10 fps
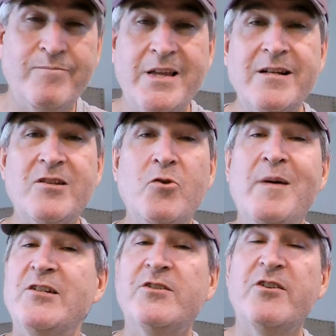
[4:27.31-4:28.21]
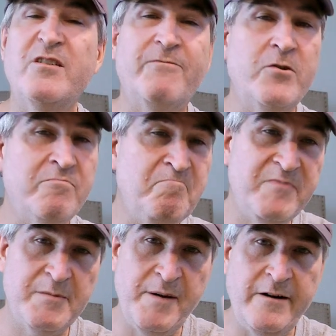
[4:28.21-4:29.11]
Thanks so much just for
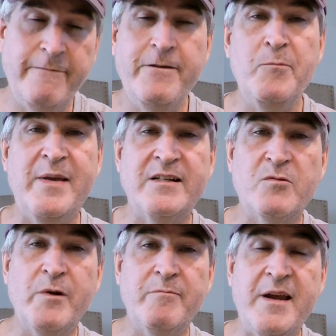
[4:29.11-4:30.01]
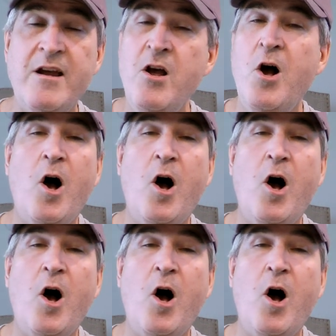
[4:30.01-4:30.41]
spending a few minutes with me.